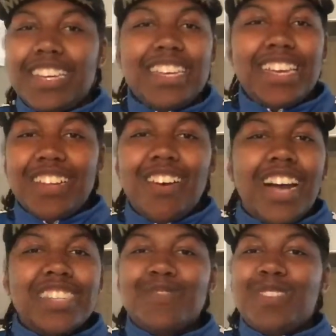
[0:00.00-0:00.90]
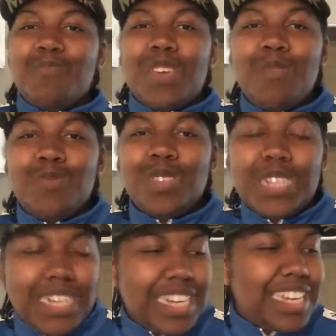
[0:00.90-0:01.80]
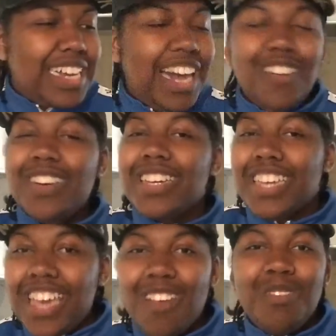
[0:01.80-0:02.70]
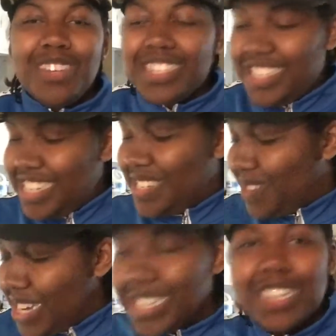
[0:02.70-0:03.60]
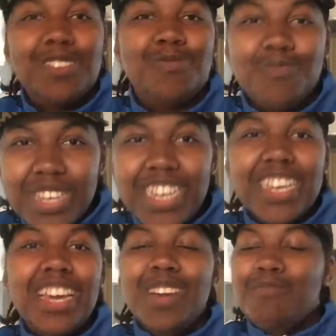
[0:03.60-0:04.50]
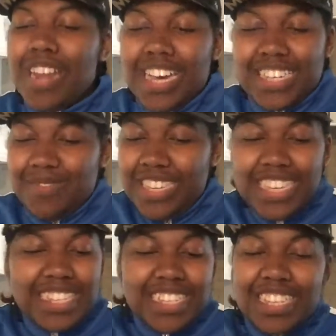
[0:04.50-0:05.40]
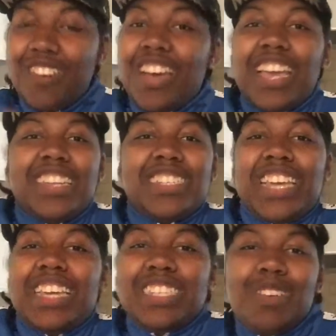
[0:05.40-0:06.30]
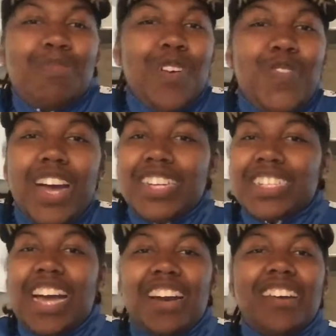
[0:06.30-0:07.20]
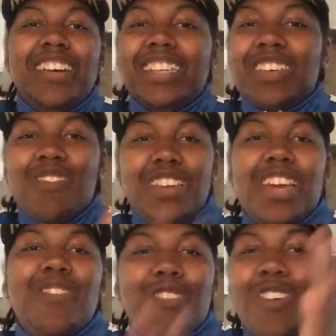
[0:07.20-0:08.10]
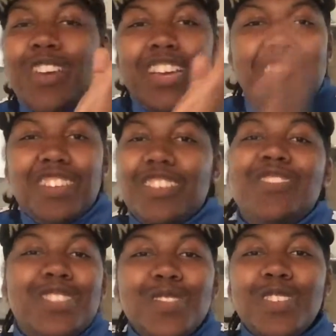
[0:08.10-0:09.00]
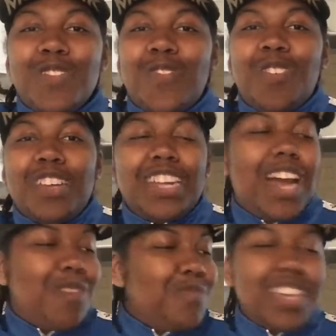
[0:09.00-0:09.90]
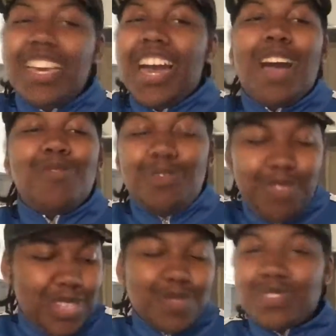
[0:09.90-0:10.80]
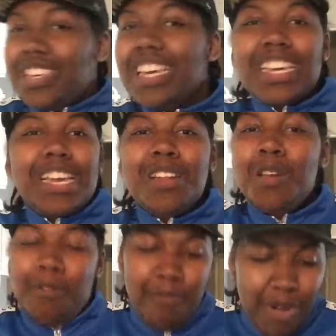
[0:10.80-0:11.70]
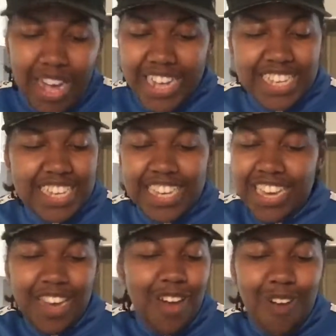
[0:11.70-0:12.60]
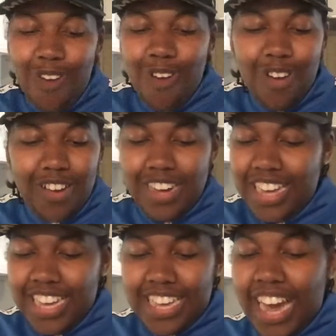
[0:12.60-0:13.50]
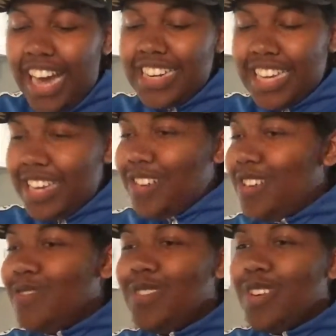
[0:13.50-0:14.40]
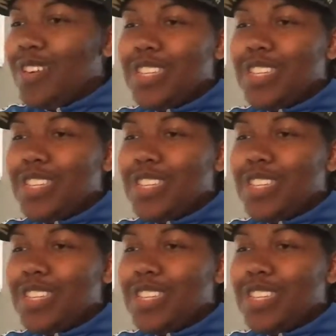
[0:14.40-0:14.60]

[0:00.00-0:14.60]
you know, I just want to be able to look, I don't care what the situation could be, but I could easily go ahead and change up my fighting style to whatever, you know, you're suited for, you know what I mean? I want to be on some Keegan, Baki, uh, goddamn